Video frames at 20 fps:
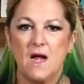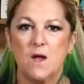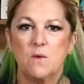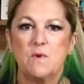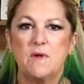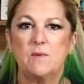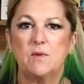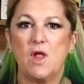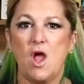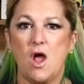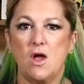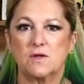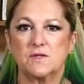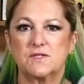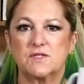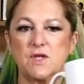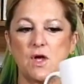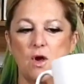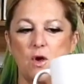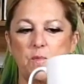We will
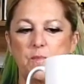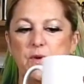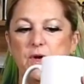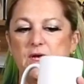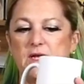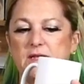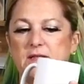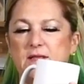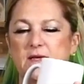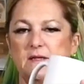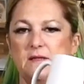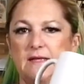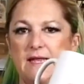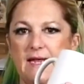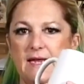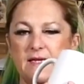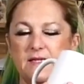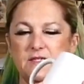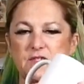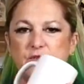also put the
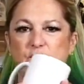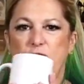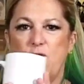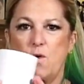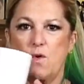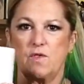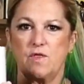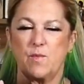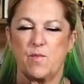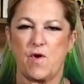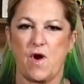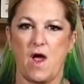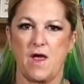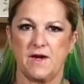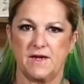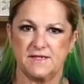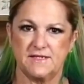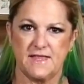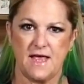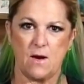links for the
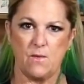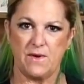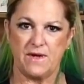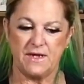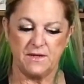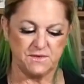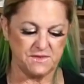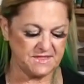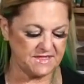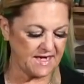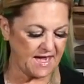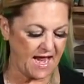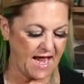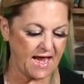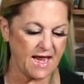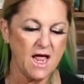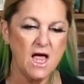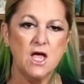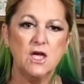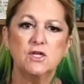products that we use
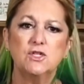today.